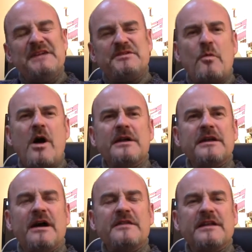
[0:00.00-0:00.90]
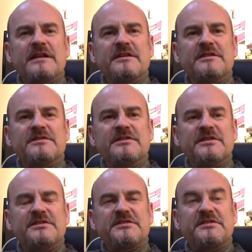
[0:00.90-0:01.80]
wine I think
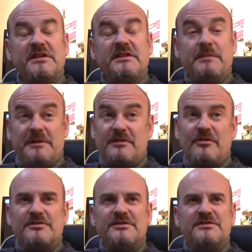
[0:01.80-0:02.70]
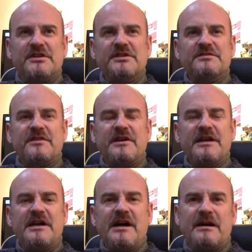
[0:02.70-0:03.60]
that's still coming across as very
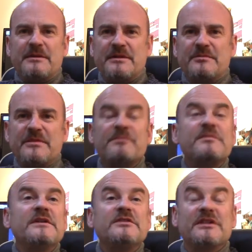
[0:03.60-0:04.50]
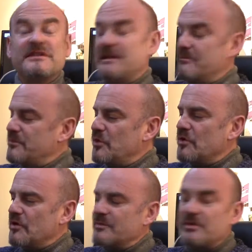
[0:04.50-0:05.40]
young. I mean, the 2011
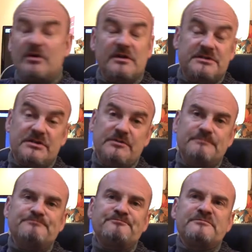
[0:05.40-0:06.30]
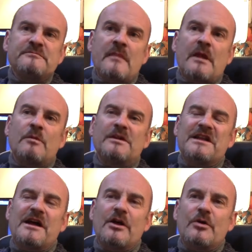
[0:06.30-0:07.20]
Bourgogne Blanc, as you will
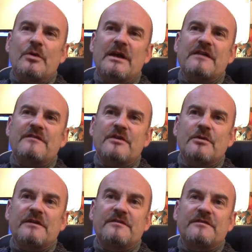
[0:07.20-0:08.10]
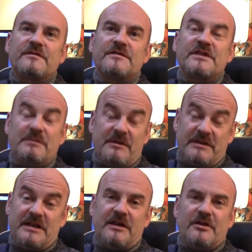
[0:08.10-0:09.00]
know if you have seen my
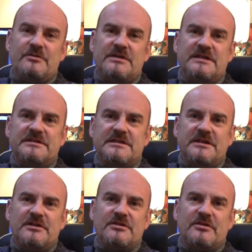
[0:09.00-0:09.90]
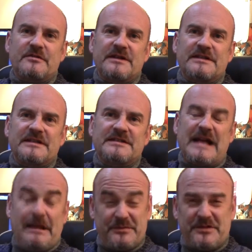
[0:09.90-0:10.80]
video tasting note of it, is
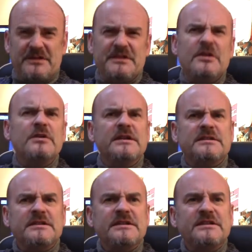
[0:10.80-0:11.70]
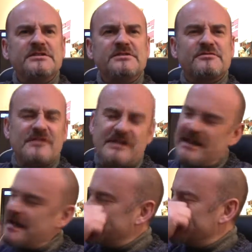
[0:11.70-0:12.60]
absolutely delicious right
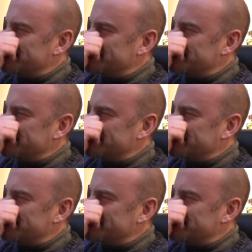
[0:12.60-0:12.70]
now. It's